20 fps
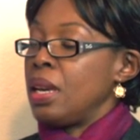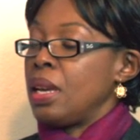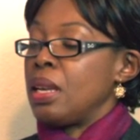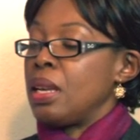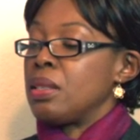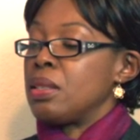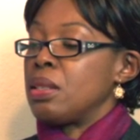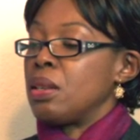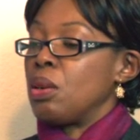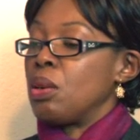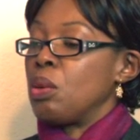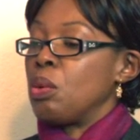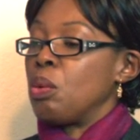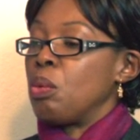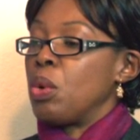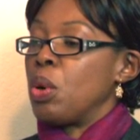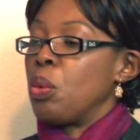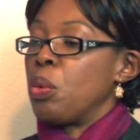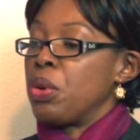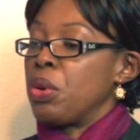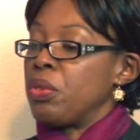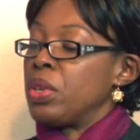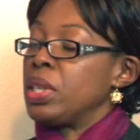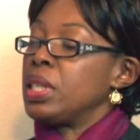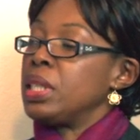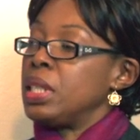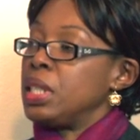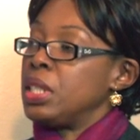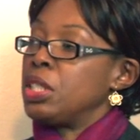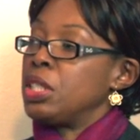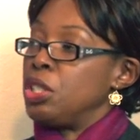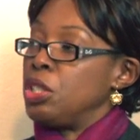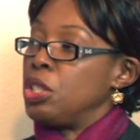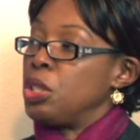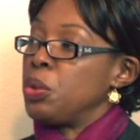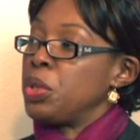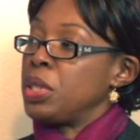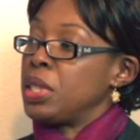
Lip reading: And so what we really need to do,